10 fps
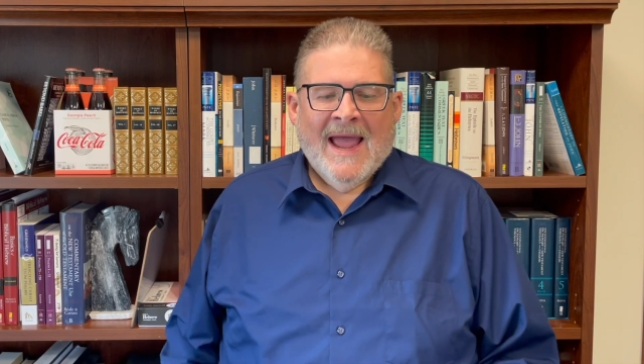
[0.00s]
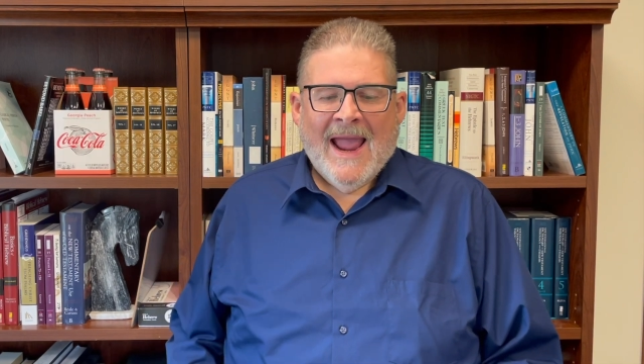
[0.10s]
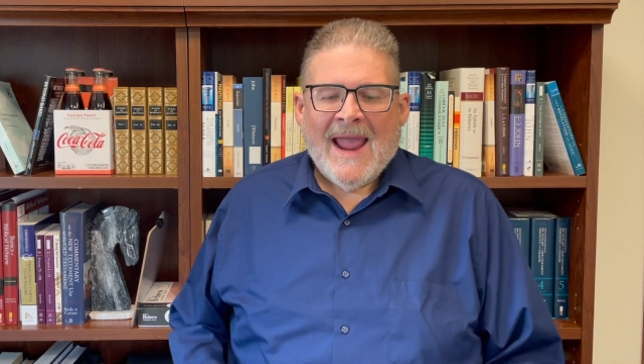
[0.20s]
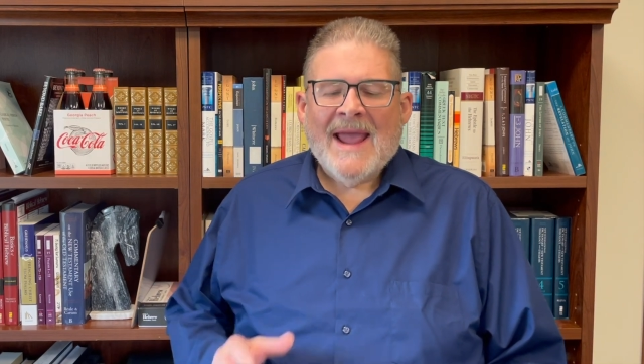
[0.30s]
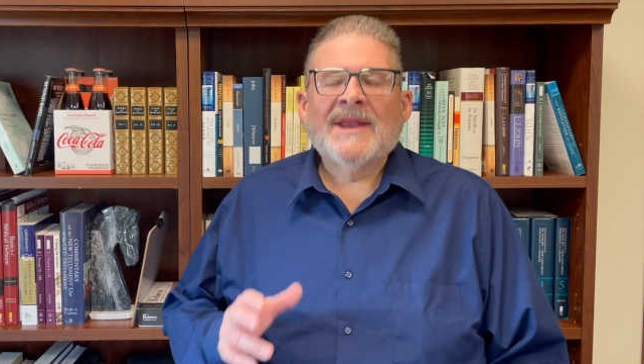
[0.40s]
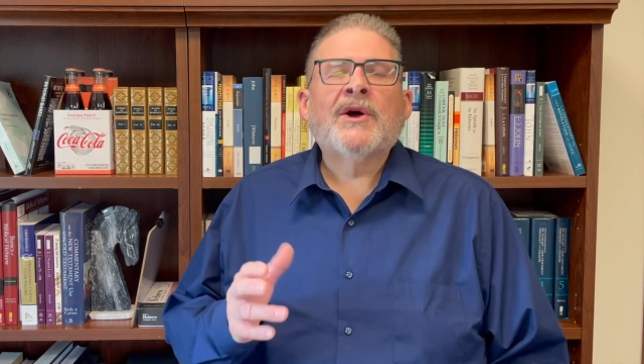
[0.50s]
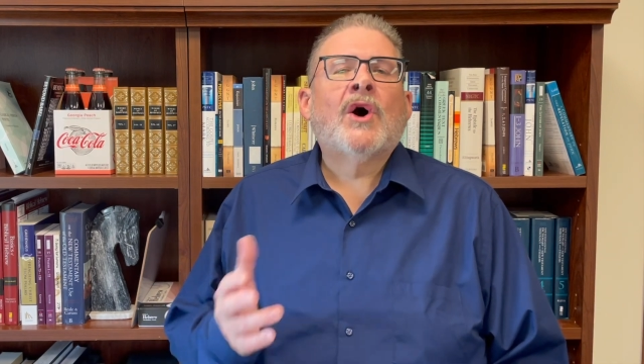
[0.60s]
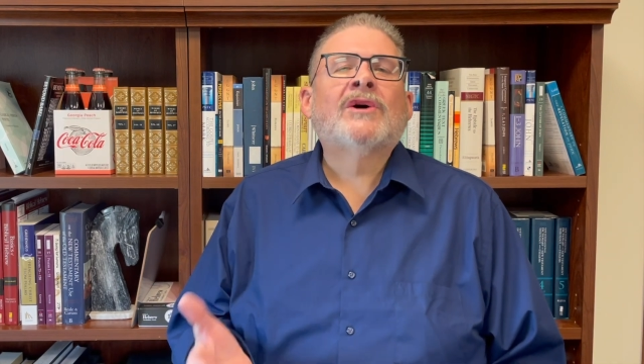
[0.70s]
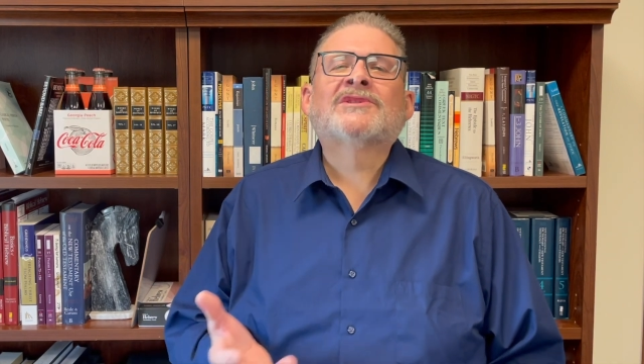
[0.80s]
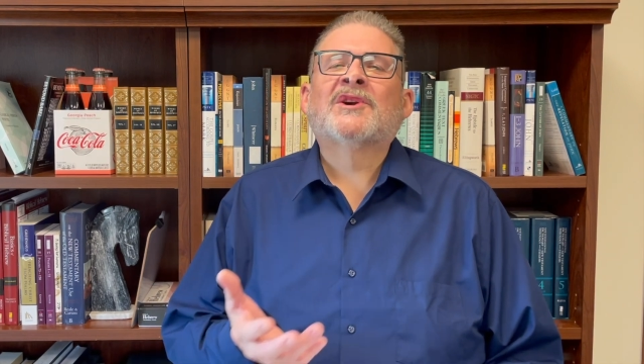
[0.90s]
and
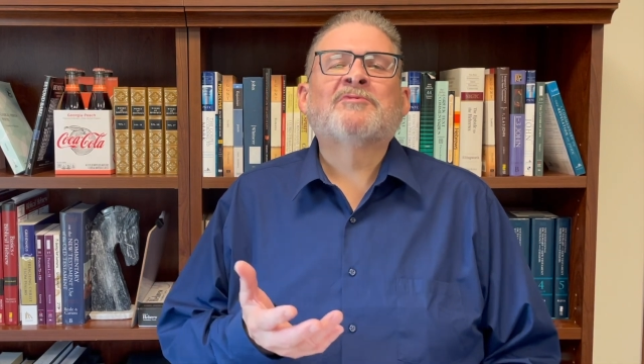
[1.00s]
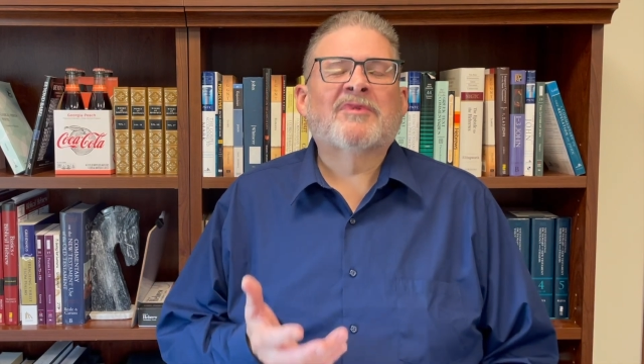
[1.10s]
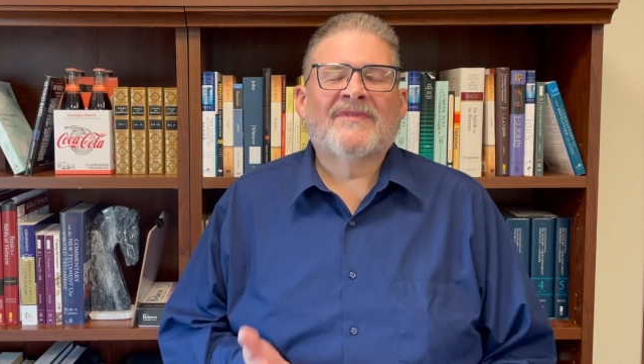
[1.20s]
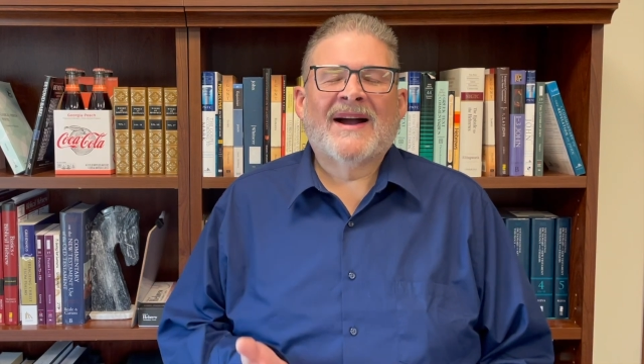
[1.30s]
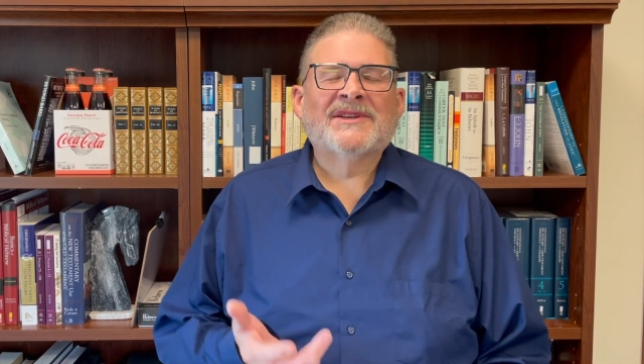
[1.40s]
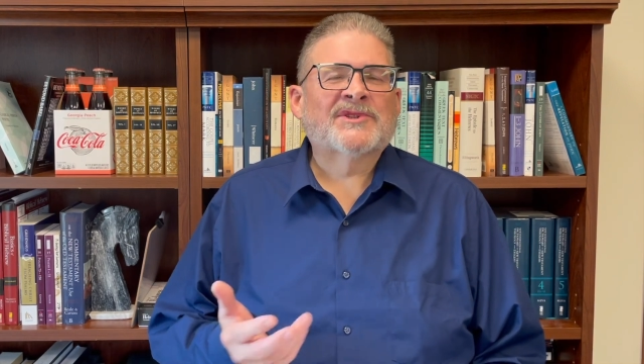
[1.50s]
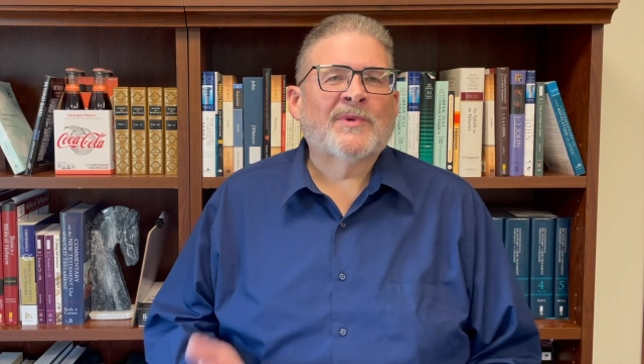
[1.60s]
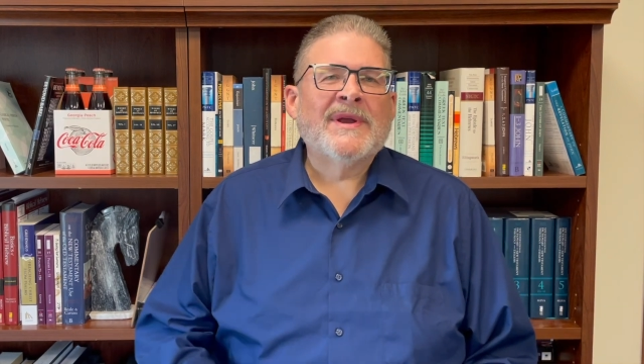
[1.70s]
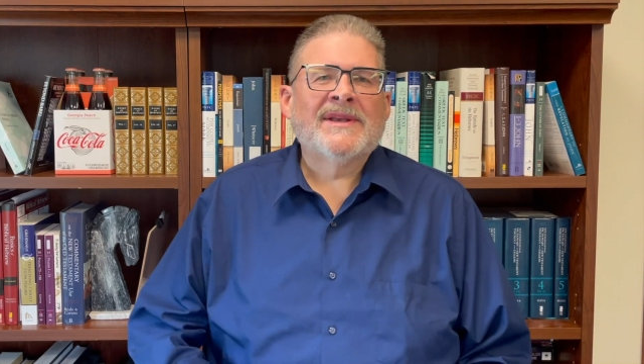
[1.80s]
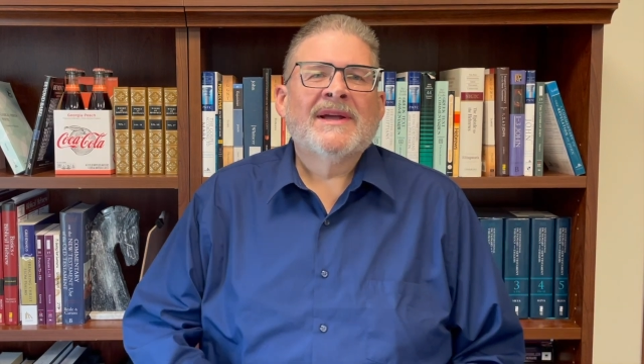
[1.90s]
also provide
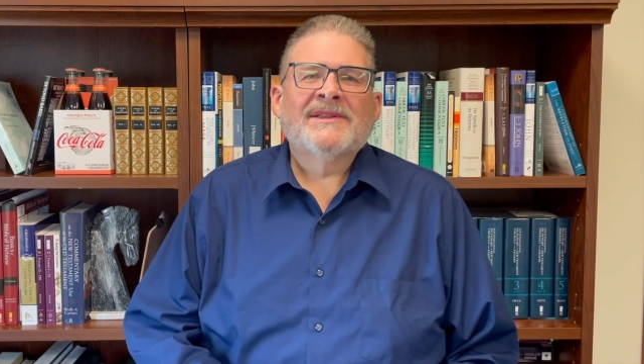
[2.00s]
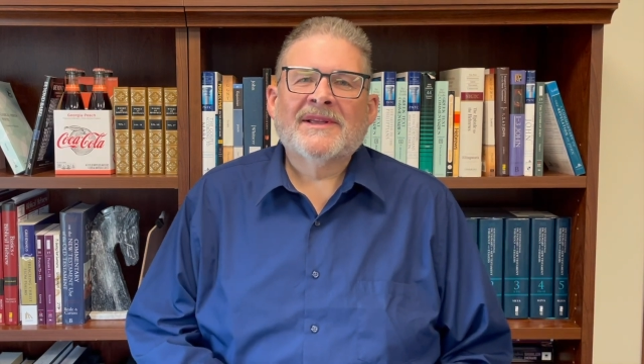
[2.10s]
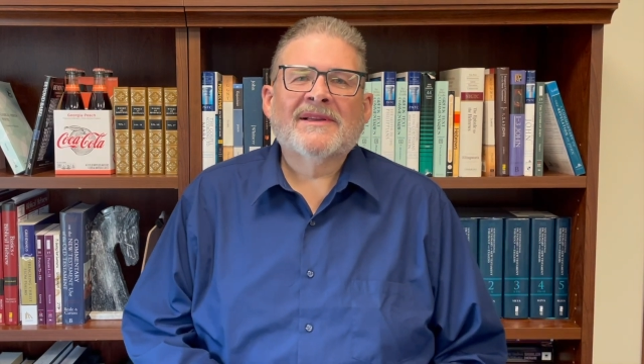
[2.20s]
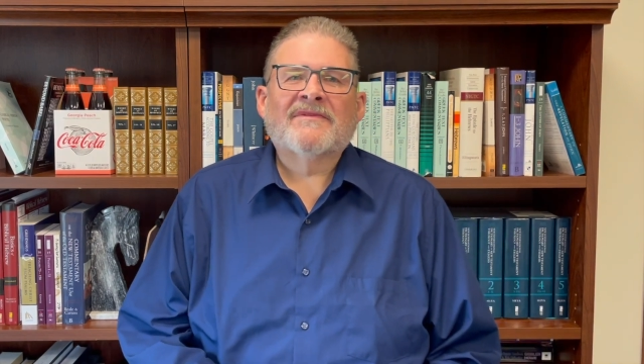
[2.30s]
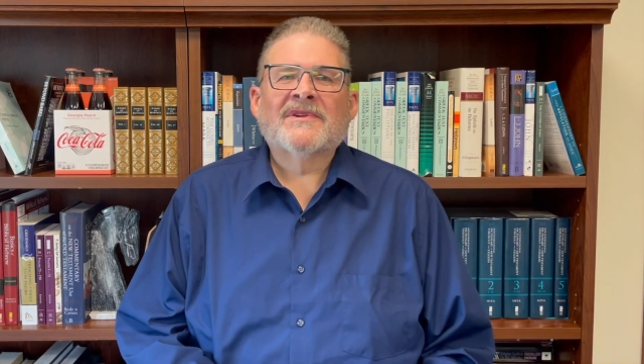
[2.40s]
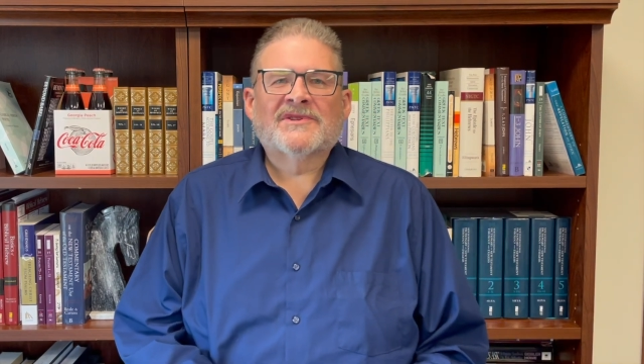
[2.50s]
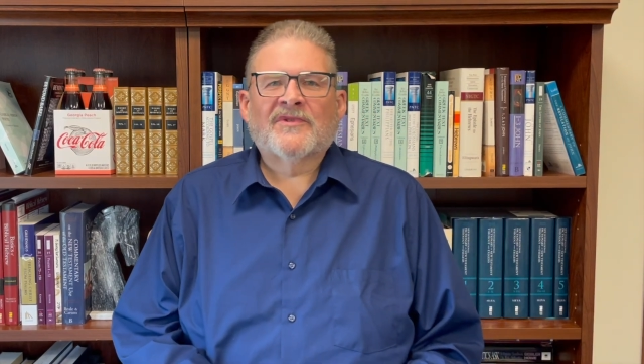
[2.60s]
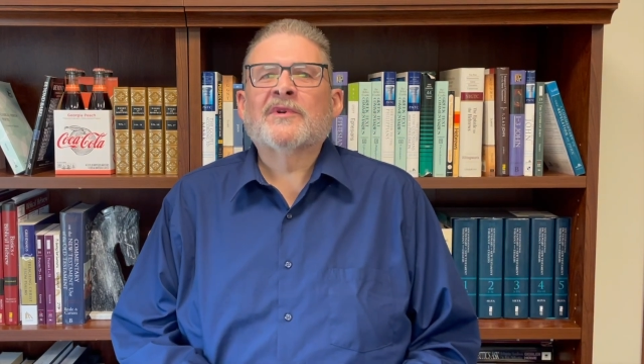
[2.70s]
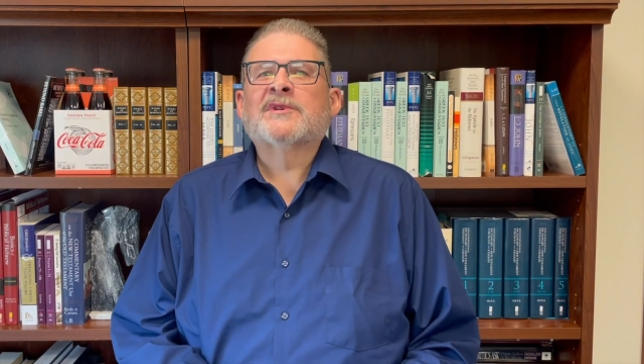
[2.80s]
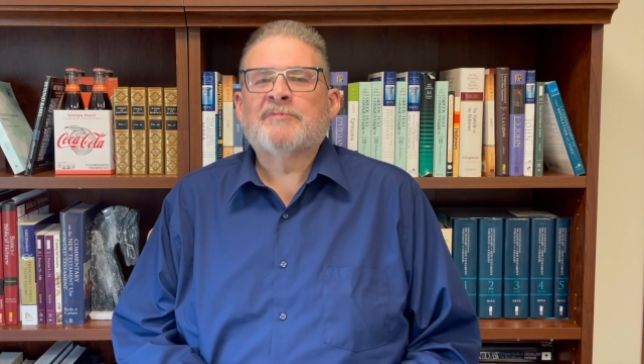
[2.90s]
sweet deliverance
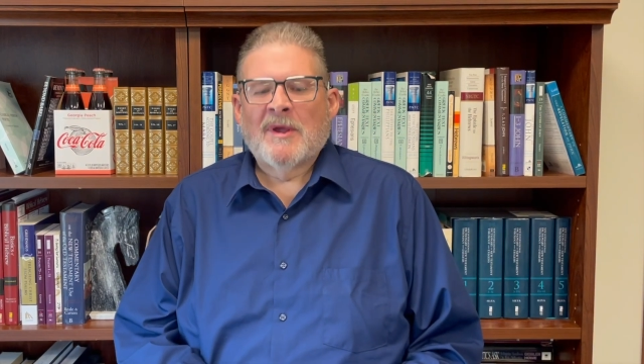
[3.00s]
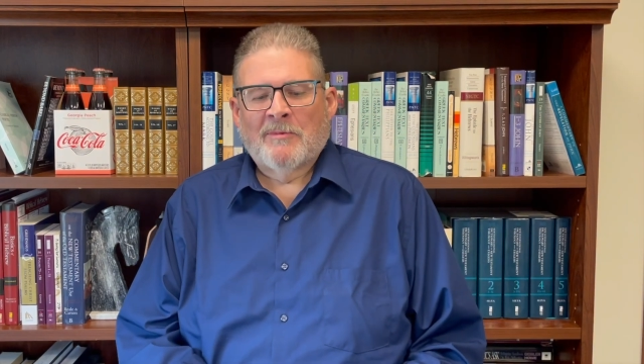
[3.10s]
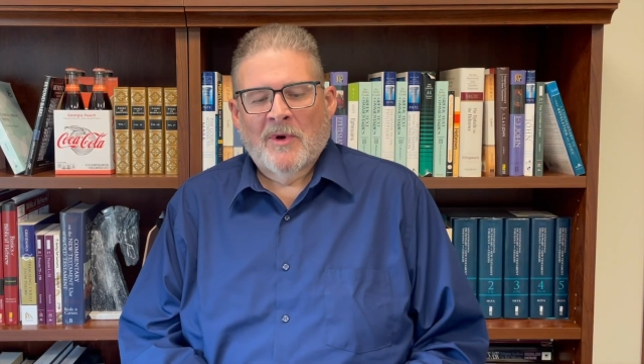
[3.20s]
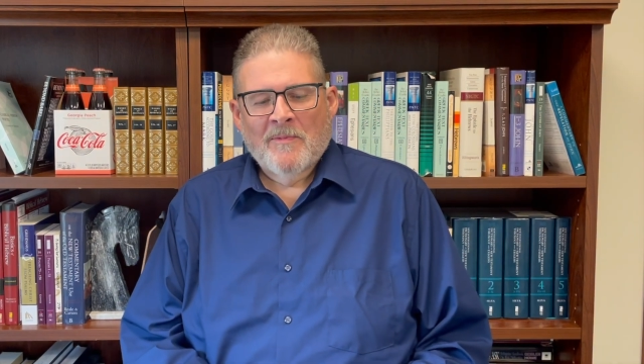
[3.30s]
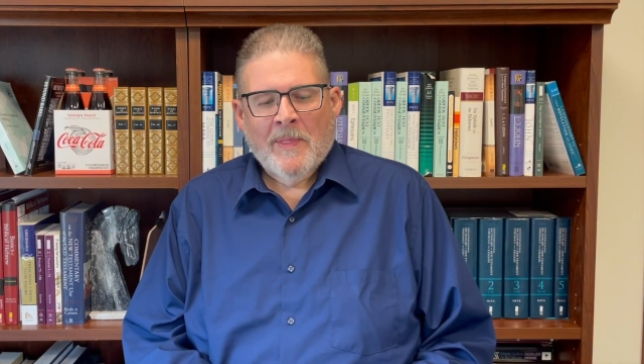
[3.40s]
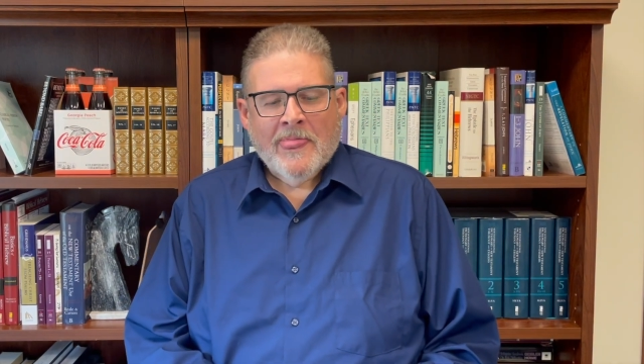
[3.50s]
for his people.